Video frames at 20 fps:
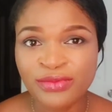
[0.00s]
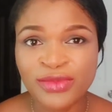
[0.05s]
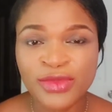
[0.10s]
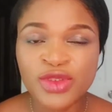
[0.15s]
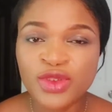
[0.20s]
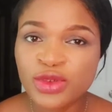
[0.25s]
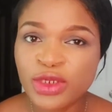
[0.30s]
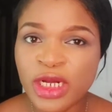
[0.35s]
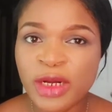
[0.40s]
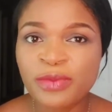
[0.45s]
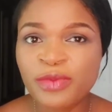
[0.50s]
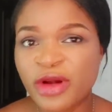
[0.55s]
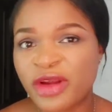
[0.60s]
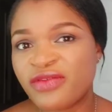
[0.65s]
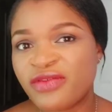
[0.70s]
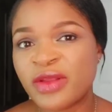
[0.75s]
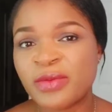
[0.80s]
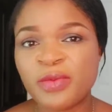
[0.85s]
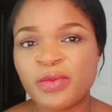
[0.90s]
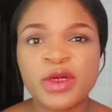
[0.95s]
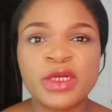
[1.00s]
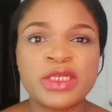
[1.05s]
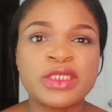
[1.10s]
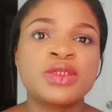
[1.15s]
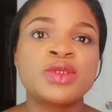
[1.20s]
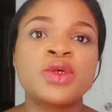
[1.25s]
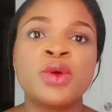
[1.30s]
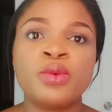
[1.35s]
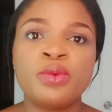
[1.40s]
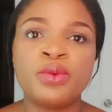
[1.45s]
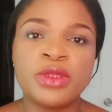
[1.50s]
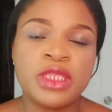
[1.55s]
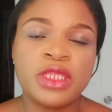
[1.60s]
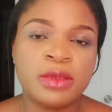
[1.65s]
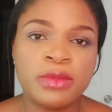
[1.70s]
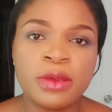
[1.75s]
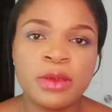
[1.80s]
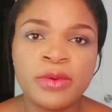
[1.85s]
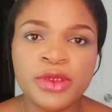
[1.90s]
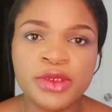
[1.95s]
to her private parts with a
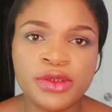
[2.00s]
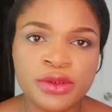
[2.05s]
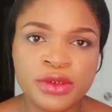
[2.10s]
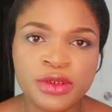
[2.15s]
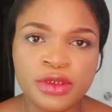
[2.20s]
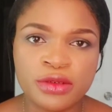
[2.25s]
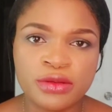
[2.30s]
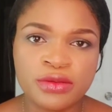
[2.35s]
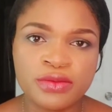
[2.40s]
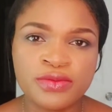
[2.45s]
baby doll.